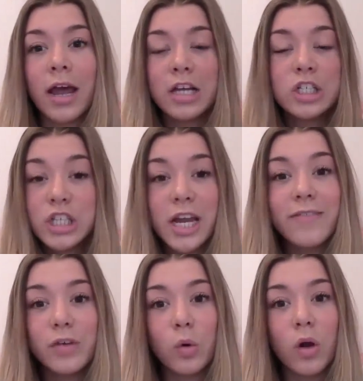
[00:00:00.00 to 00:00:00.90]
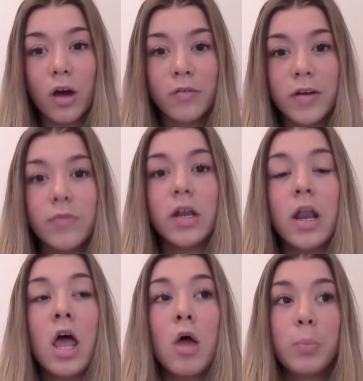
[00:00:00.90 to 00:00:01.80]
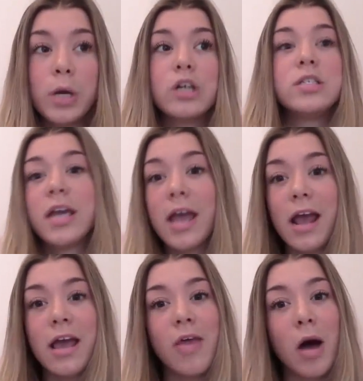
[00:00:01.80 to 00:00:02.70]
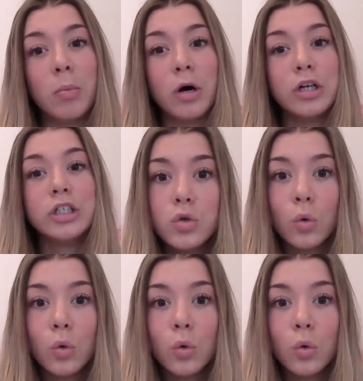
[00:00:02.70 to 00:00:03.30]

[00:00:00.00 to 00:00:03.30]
shave it all off even, because you hate it that much.